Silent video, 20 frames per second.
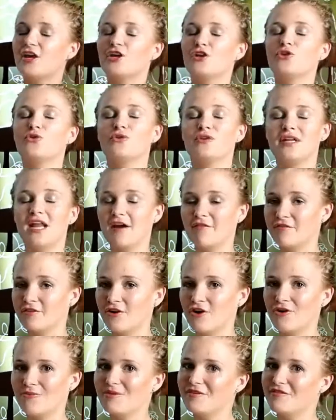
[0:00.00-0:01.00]
You never
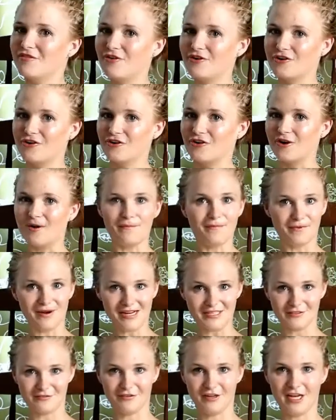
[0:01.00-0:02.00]
know before you're a
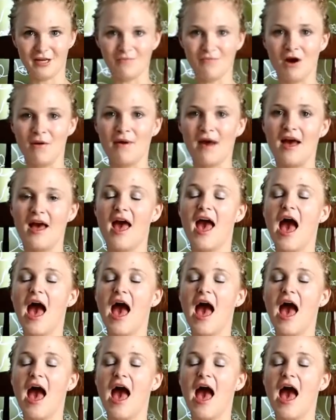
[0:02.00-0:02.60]
breastfeeding mama